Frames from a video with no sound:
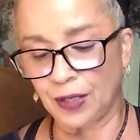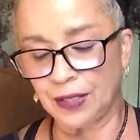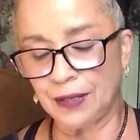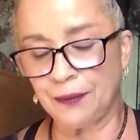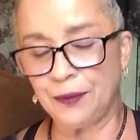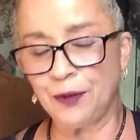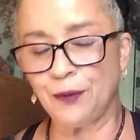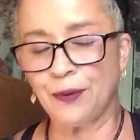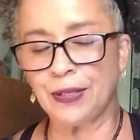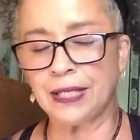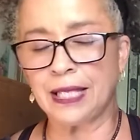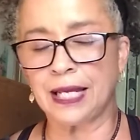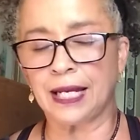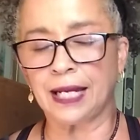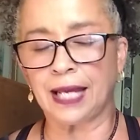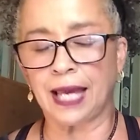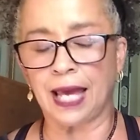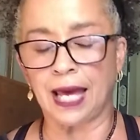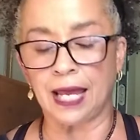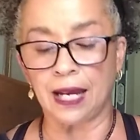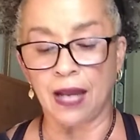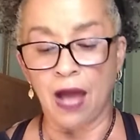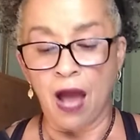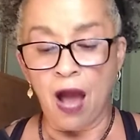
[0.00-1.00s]
Let me read that
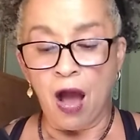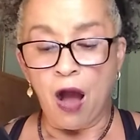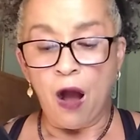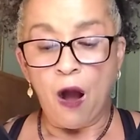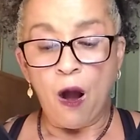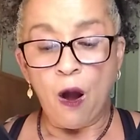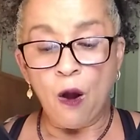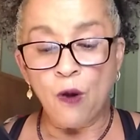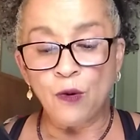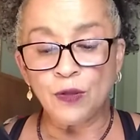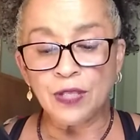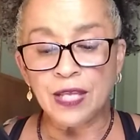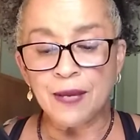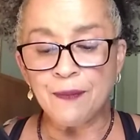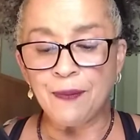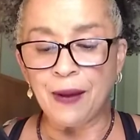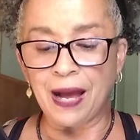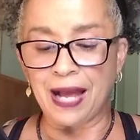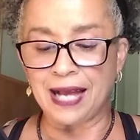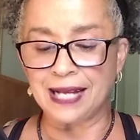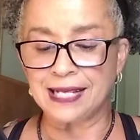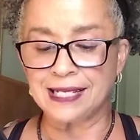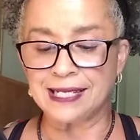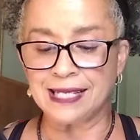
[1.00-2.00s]
again. Only
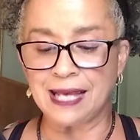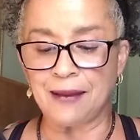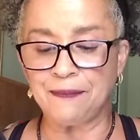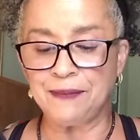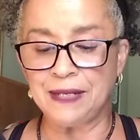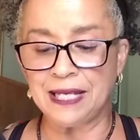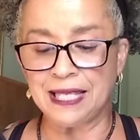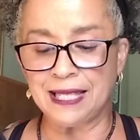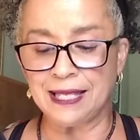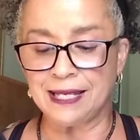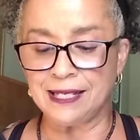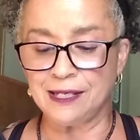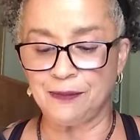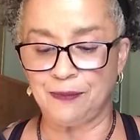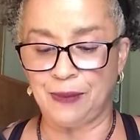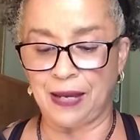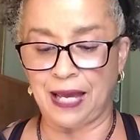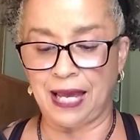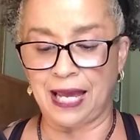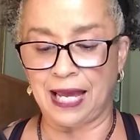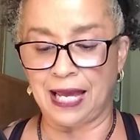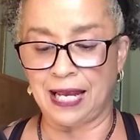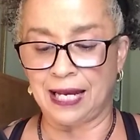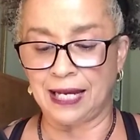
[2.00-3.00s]
by accepting this
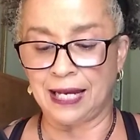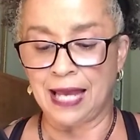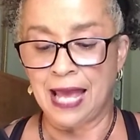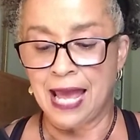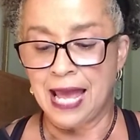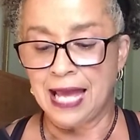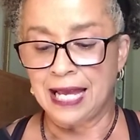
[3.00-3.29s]
pain